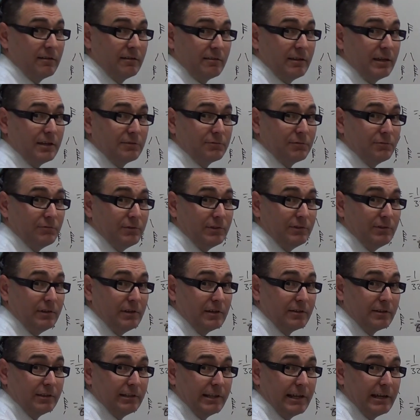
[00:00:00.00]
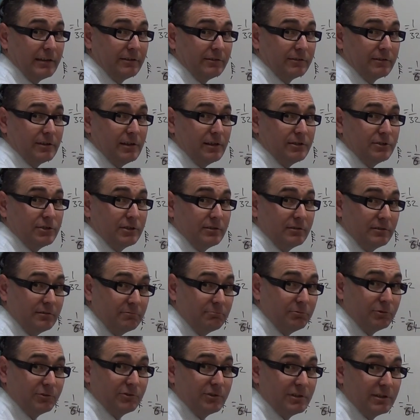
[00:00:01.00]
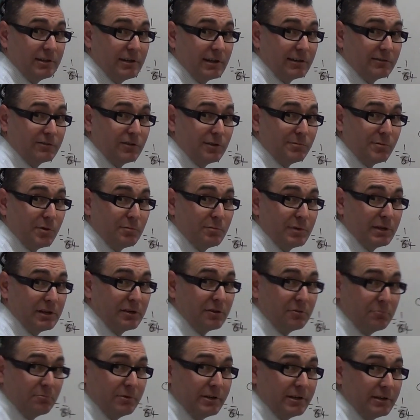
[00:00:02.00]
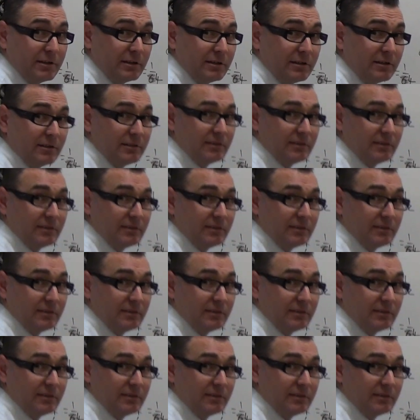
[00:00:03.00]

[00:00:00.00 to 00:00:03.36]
Thanks for visiting the Landers Kitchen. We'll see you next time on Beat of the Week.